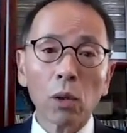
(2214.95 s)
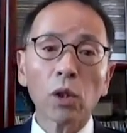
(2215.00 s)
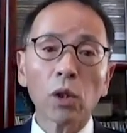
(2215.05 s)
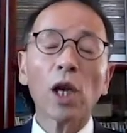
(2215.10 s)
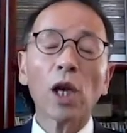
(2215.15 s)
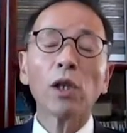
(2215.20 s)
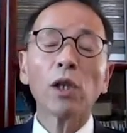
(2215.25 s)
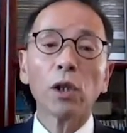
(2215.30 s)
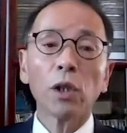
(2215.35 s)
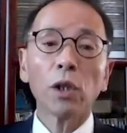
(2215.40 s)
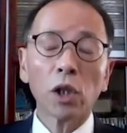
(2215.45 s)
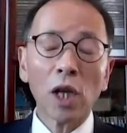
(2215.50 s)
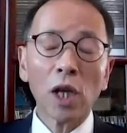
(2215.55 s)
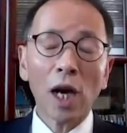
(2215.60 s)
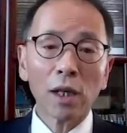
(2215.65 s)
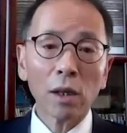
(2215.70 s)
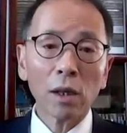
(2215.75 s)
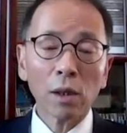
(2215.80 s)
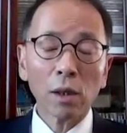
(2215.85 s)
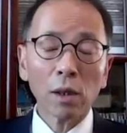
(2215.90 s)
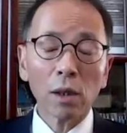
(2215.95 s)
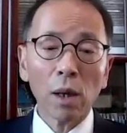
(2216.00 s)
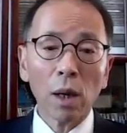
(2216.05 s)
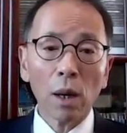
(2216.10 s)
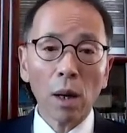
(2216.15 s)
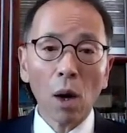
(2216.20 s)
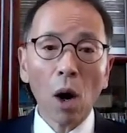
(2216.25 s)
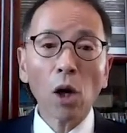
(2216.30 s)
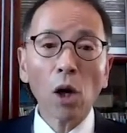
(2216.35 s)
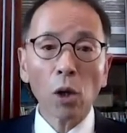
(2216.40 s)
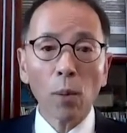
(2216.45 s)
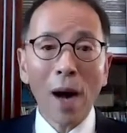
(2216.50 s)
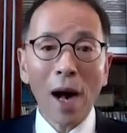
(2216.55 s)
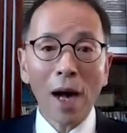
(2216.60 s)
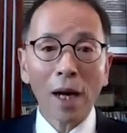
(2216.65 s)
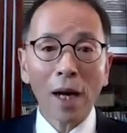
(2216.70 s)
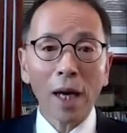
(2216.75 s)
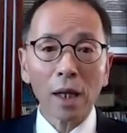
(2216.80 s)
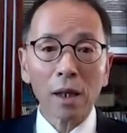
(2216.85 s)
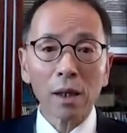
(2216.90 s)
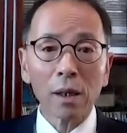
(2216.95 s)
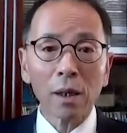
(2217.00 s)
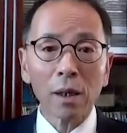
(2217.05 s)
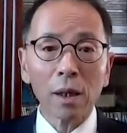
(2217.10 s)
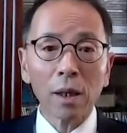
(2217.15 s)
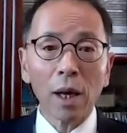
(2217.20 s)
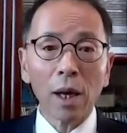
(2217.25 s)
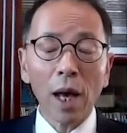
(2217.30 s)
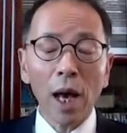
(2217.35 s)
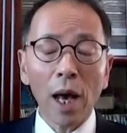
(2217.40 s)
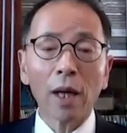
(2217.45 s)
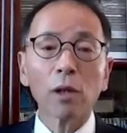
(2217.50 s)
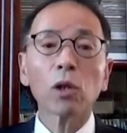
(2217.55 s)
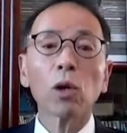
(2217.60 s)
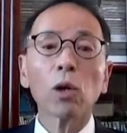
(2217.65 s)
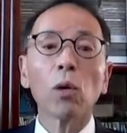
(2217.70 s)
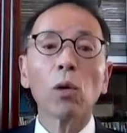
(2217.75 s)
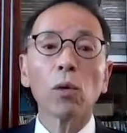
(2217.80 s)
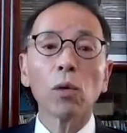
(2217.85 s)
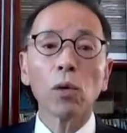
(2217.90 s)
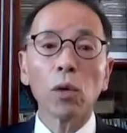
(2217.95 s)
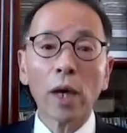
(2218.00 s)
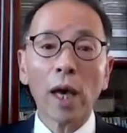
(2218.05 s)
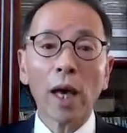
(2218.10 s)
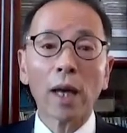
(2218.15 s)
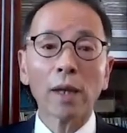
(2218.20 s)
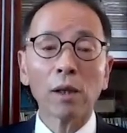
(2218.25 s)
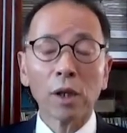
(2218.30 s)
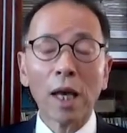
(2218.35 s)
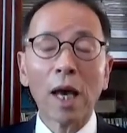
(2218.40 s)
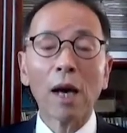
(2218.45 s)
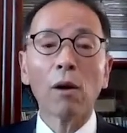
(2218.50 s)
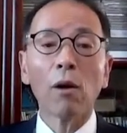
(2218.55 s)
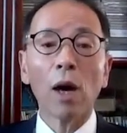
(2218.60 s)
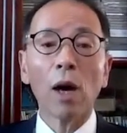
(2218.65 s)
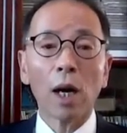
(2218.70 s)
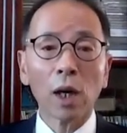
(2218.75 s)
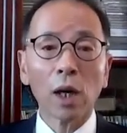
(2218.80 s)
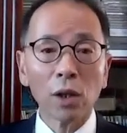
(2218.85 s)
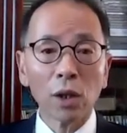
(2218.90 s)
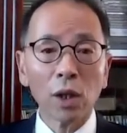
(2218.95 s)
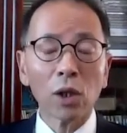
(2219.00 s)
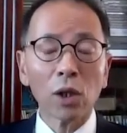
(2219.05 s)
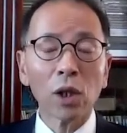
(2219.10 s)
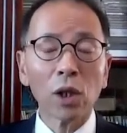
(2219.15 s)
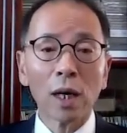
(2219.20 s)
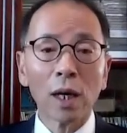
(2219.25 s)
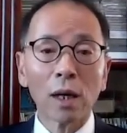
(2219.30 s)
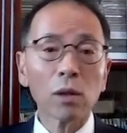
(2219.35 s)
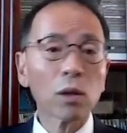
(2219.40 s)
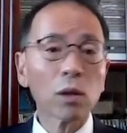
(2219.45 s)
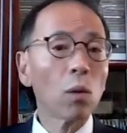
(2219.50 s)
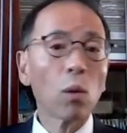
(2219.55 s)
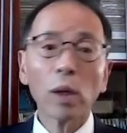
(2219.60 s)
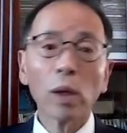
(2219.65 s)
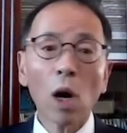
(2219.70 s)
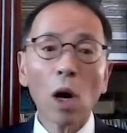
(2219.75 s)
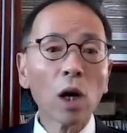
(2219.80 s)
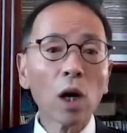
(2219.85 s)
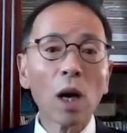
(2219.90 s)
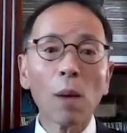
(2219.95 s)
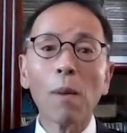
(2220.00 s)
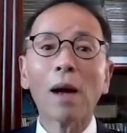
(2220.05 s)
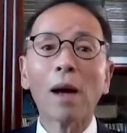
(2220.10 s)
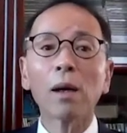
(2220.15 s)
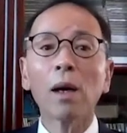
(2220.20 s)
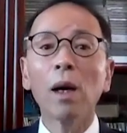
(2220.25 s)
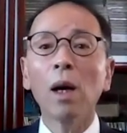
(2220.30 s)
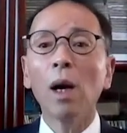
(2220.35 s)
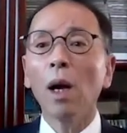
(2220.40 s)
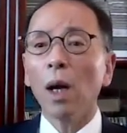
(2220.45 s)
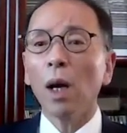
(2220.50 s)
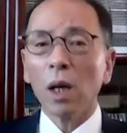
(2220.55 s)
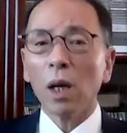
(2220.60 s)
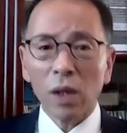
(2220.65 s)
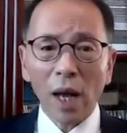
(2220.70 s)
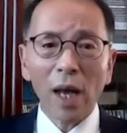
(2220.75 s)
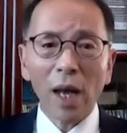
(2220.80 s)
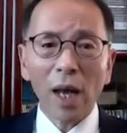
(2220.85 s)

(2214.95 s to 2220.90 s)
to change the Chinese auto market, and so you can sell electric cars in China. So we're talking about